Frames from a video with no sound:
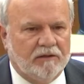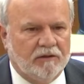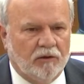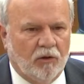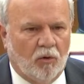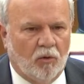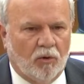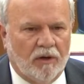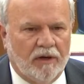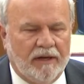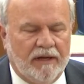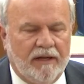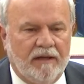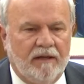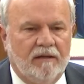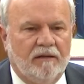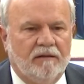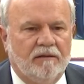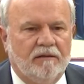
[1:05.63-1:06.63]

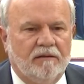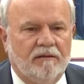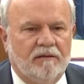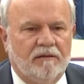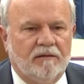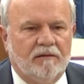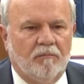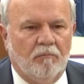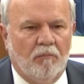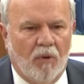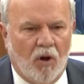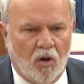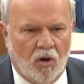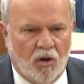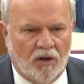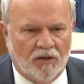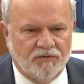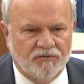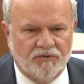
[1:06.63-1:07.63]
Lori
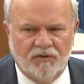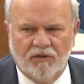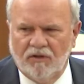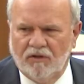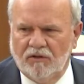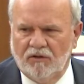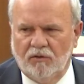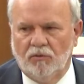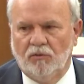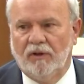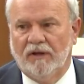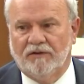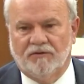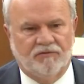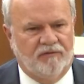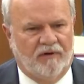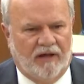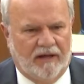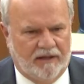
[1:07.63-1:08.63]
Moss, who has
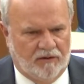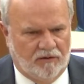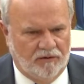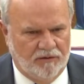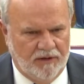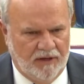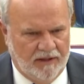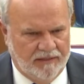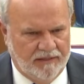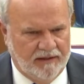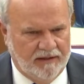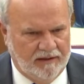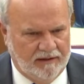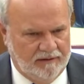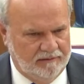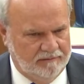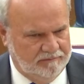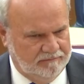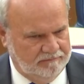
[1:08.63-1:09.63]
filed
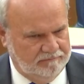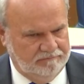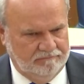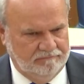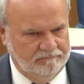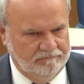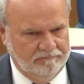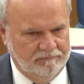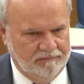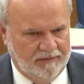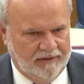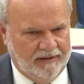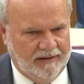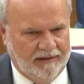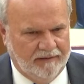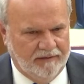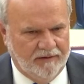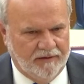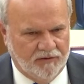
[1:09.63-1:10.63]
nothing
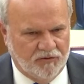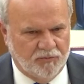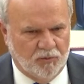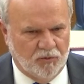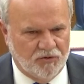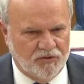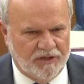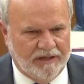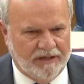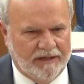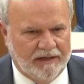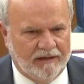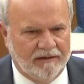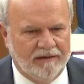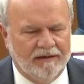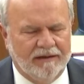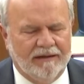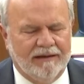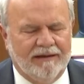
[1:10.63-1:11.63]
in this
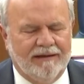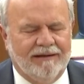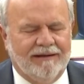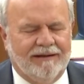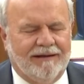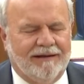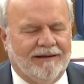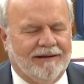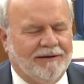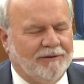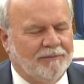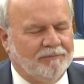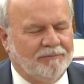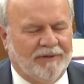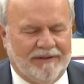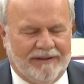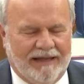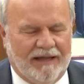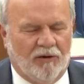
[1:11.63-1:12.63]
proceeding, and
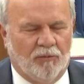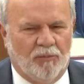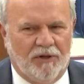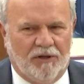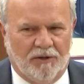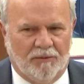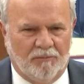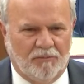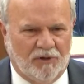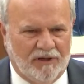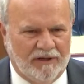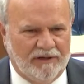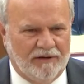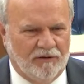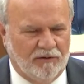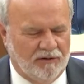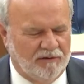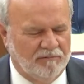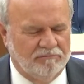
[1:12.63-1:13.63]
that'll become
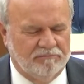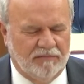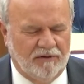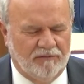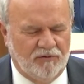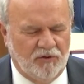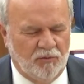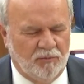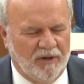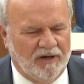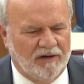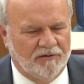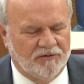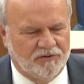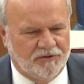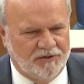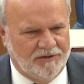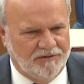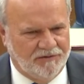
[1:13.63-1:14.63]
clear in a few minutes.
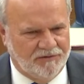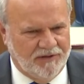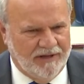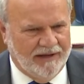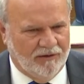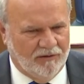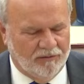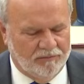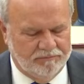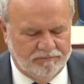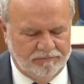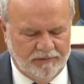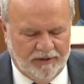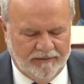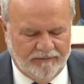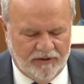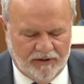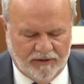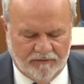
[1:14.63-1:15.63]
She's now
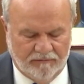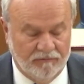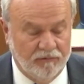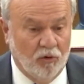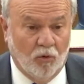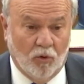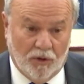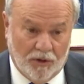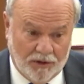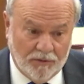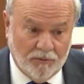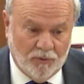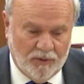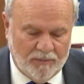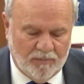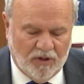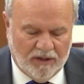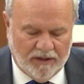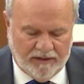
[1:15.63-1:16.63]
living in Florida,
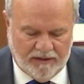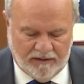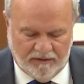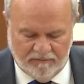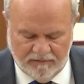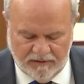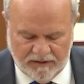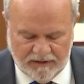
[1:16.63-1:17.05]
we believe.